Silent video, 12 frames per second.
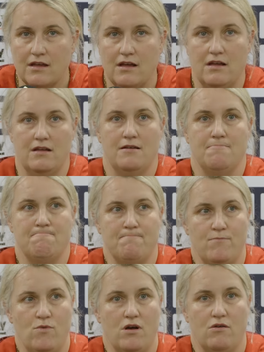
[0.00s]

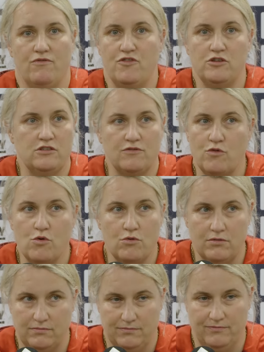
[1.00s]
Um, well, first of all,